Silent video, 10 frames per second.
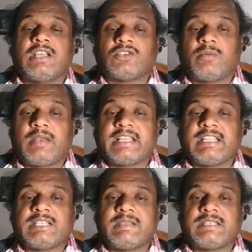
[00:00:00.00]
So like
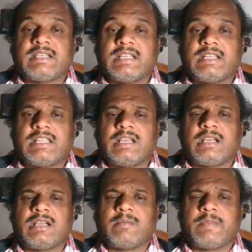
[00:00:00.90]
this basically
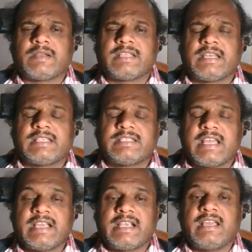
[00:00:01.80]
the person has
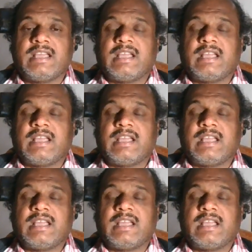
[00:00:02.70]
died,